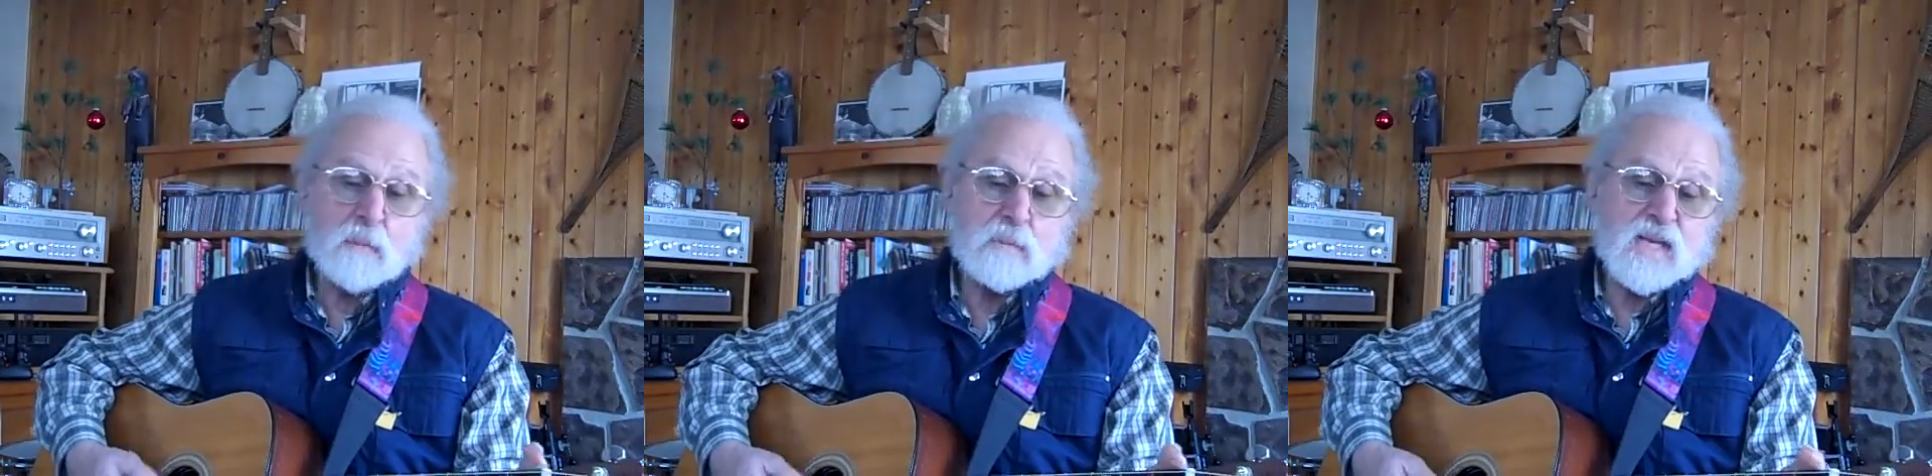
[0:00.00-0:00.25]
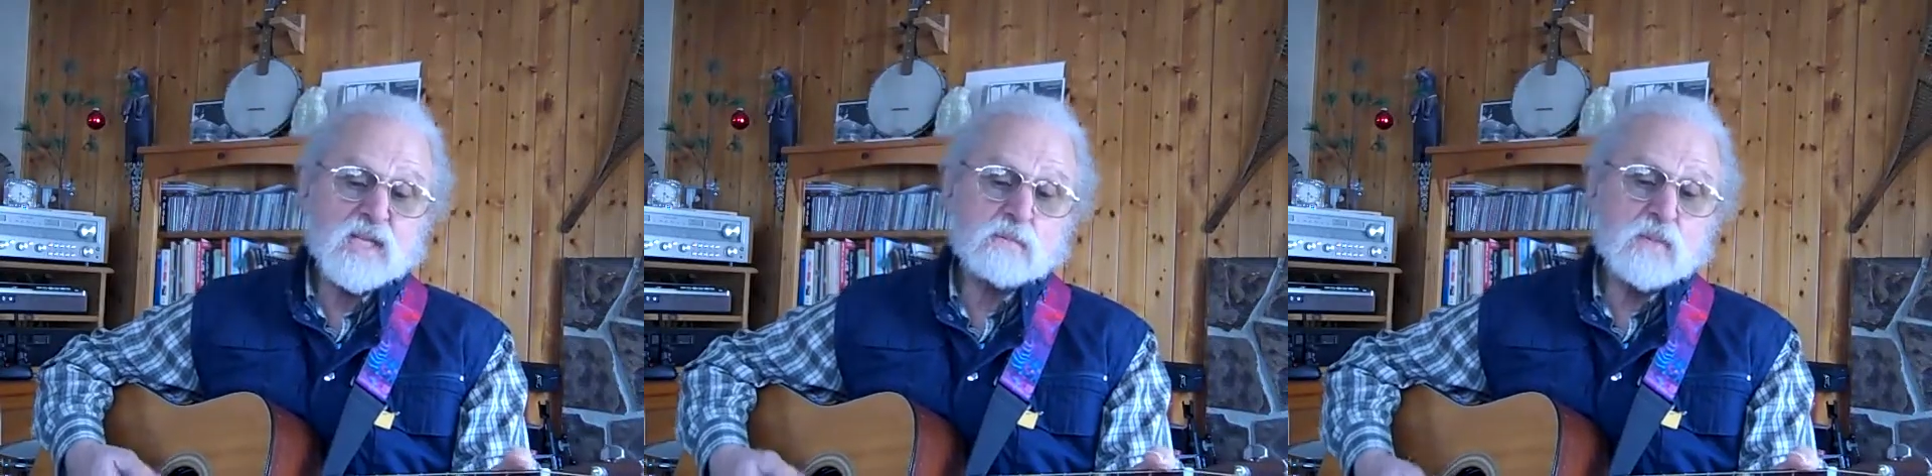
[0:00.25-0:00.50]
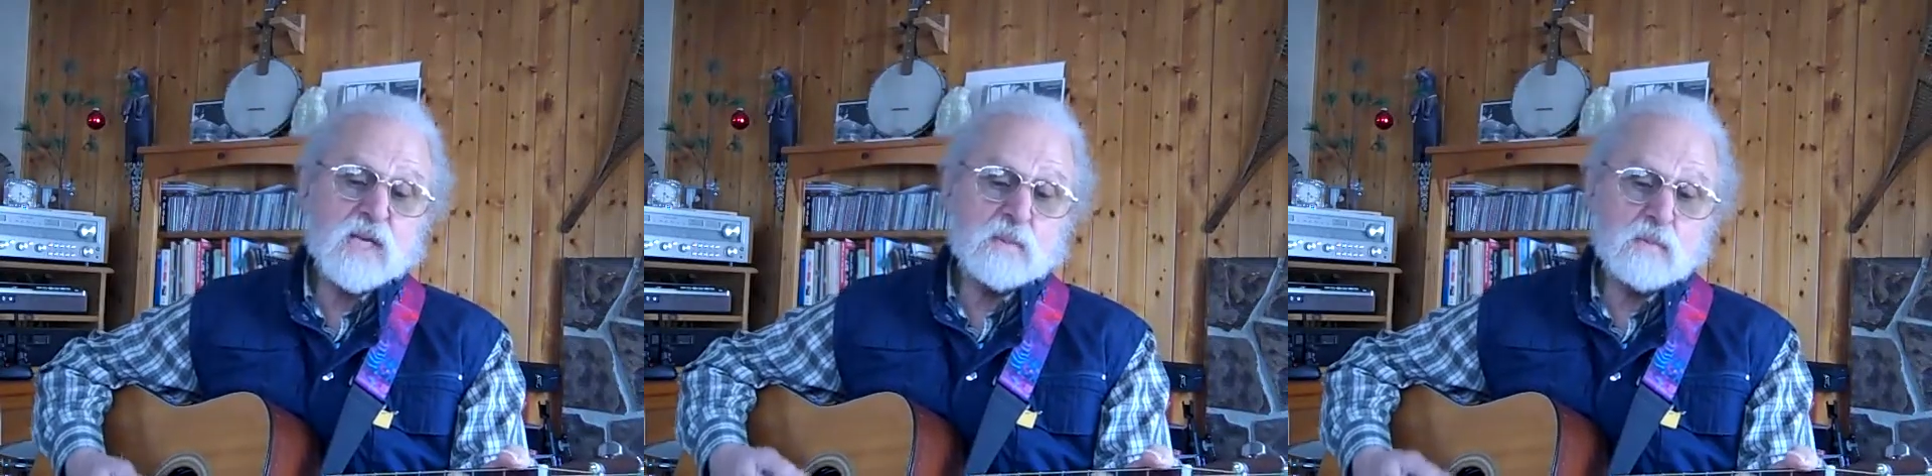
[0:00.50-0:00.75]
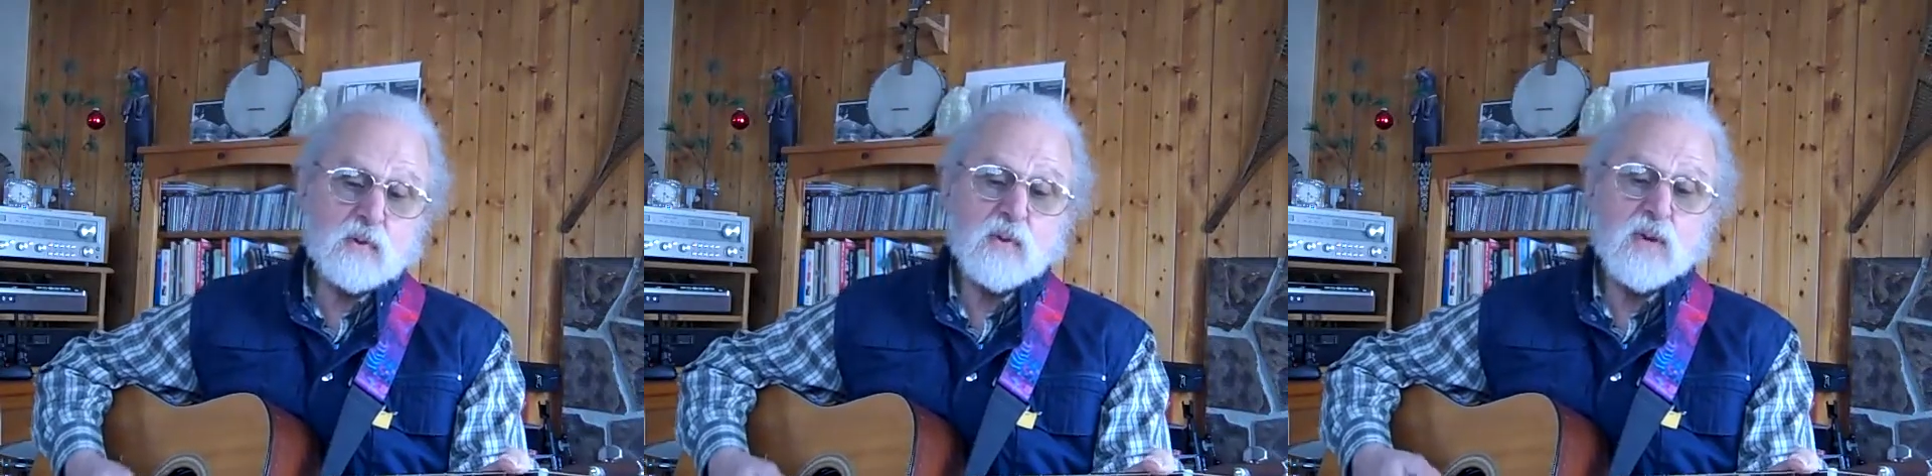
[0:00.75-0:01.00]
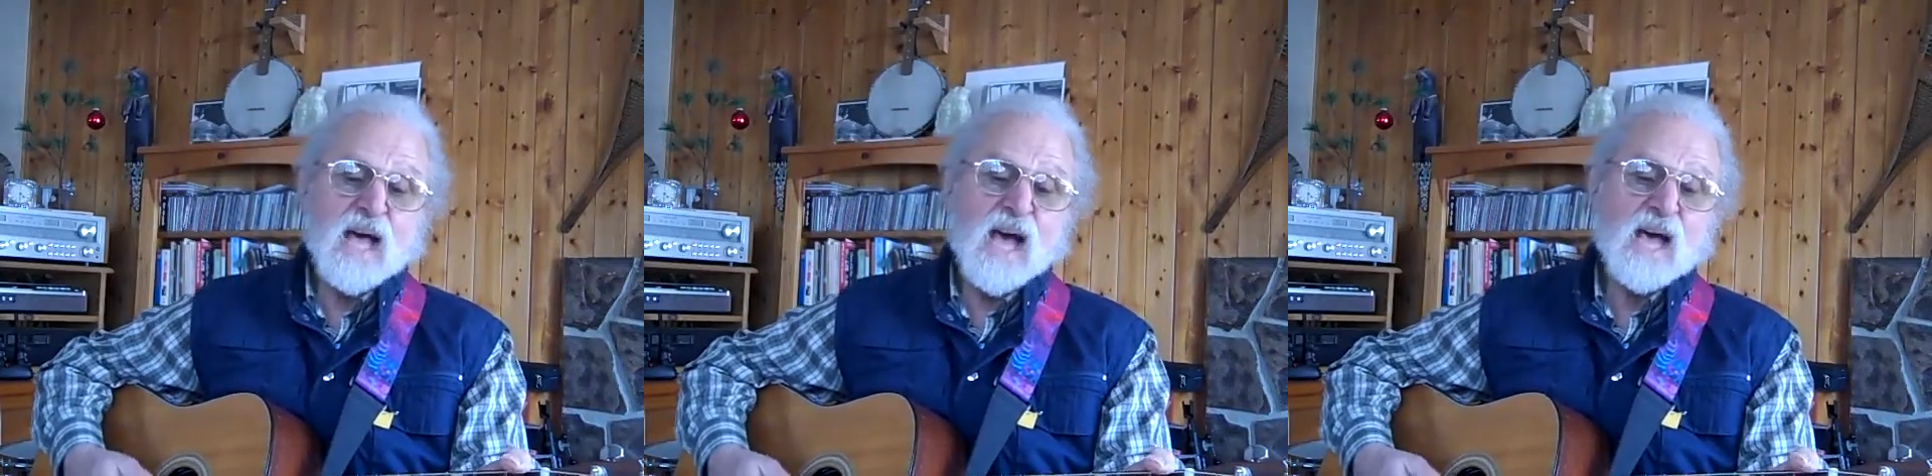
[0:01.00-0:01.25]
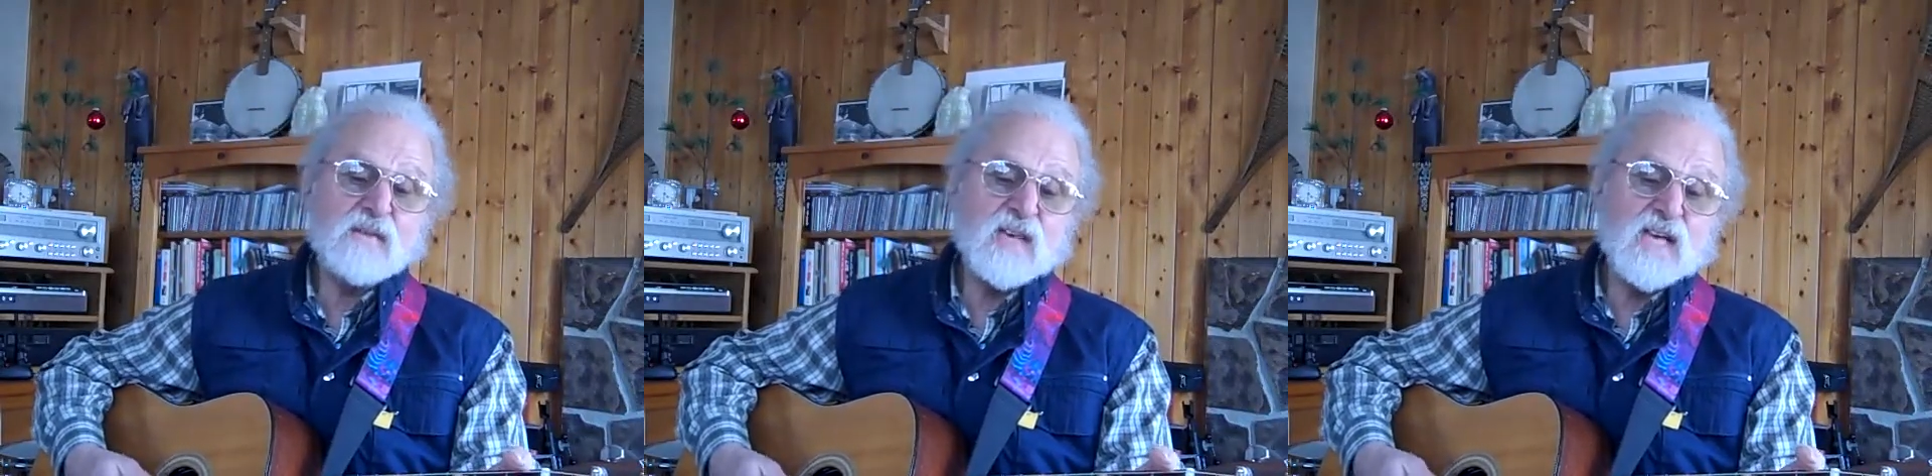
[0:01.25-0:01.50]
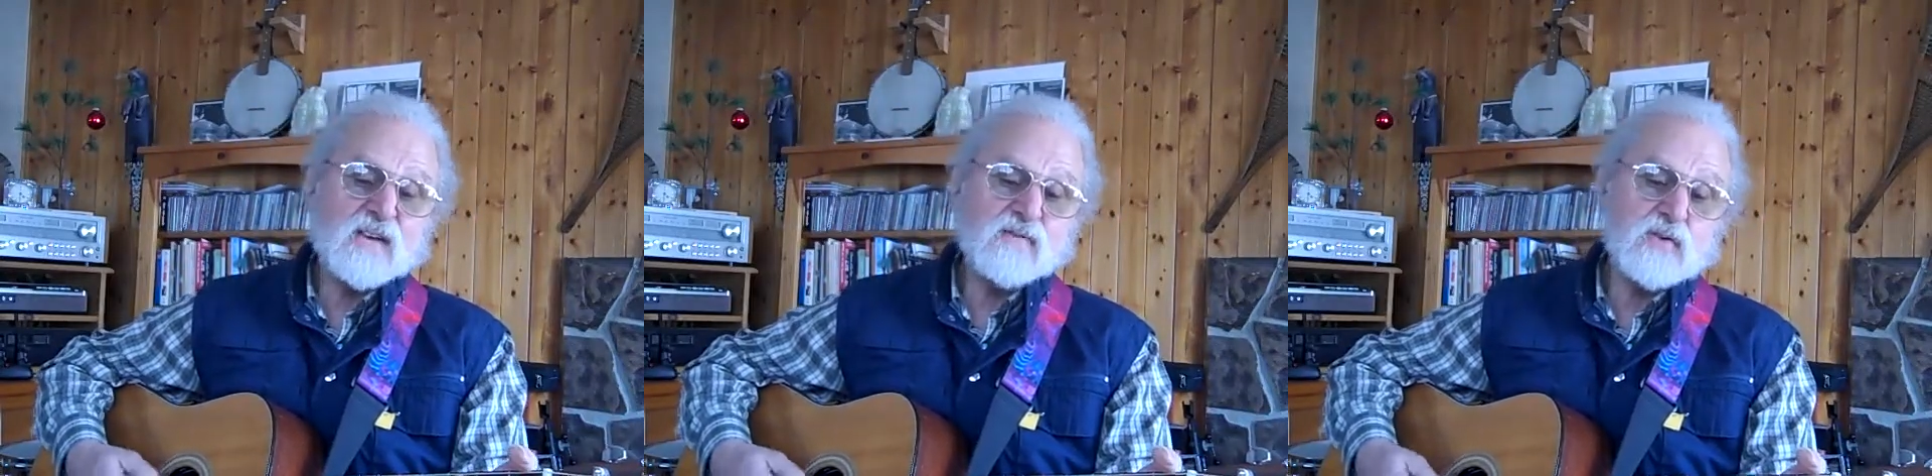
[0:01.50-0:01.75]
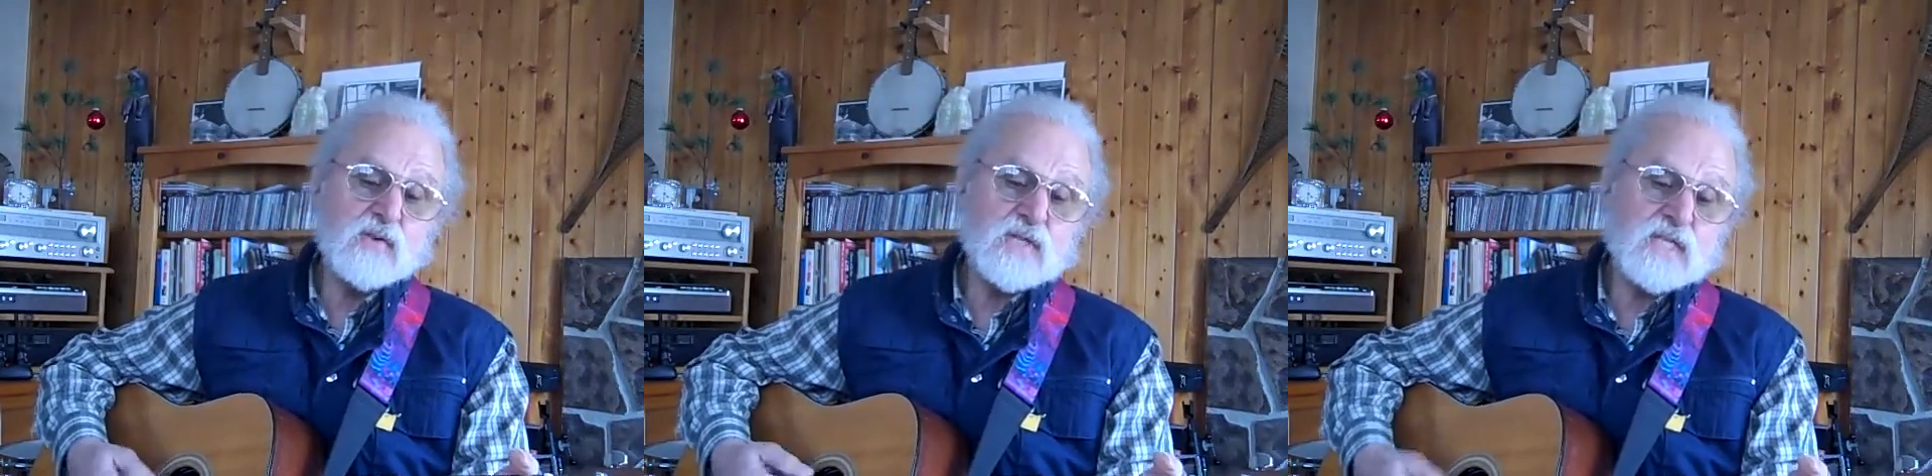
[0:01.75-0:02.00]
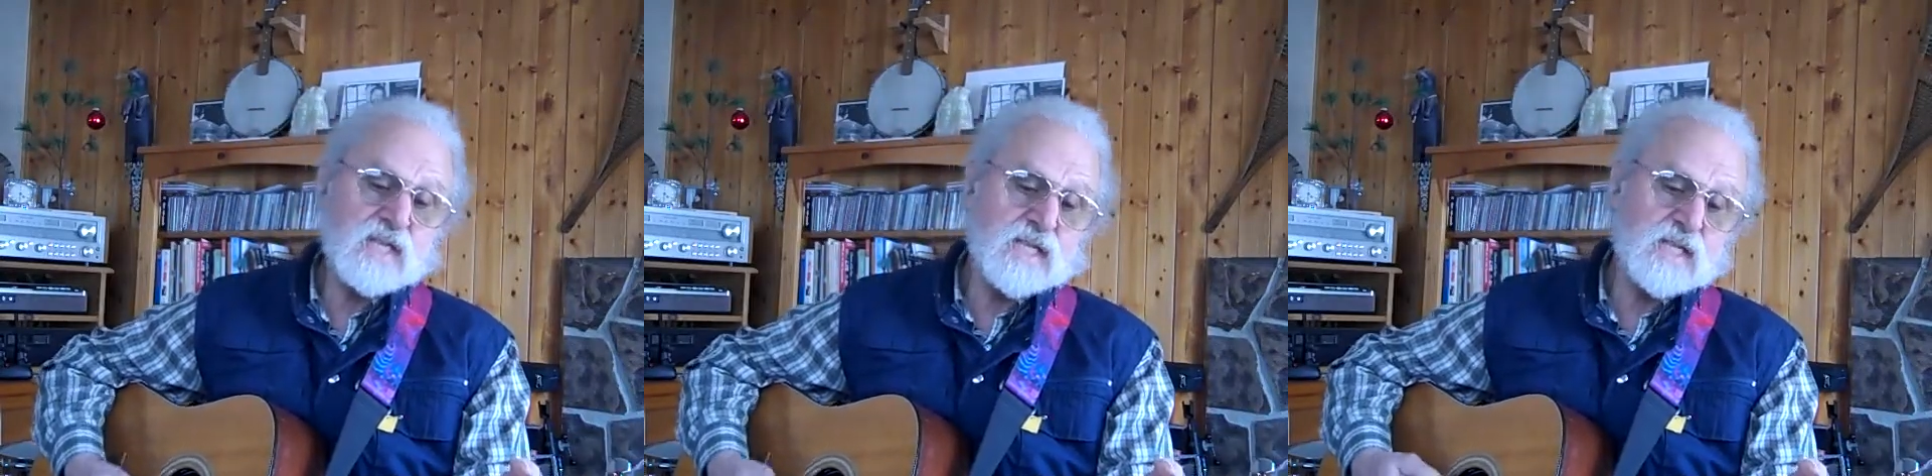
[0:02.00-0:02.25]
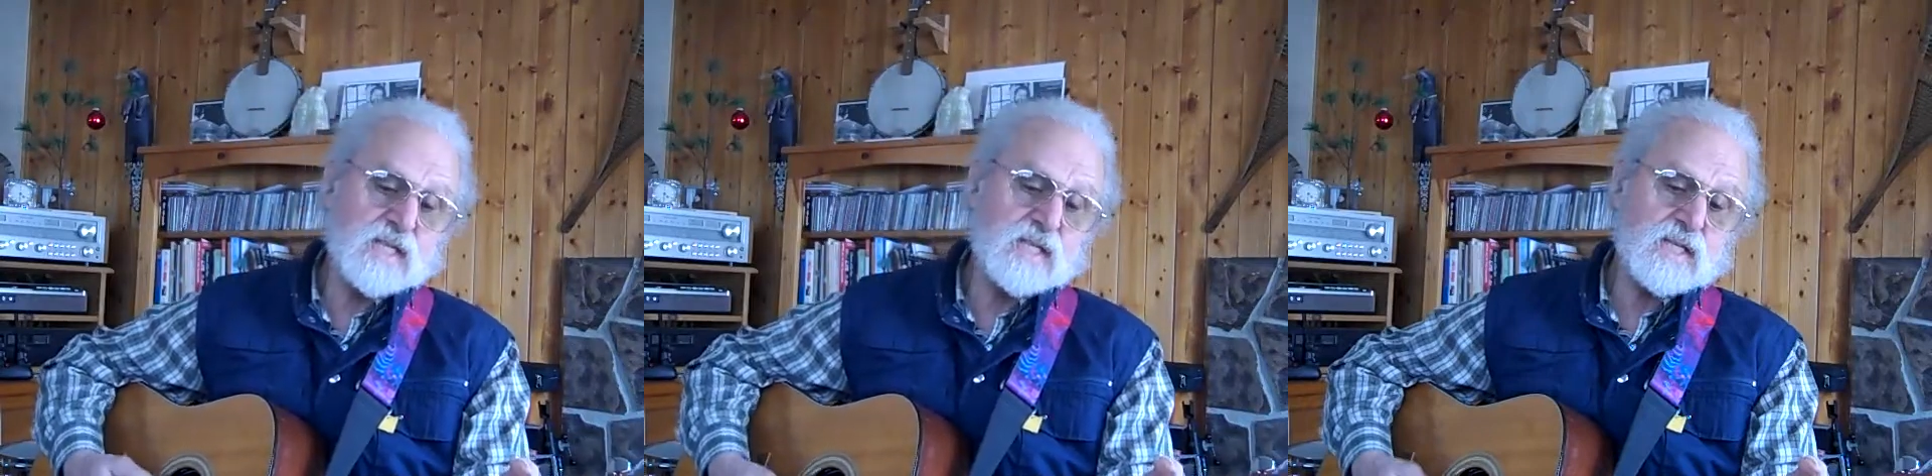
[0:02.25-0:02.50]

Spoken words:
best people I've ever seen.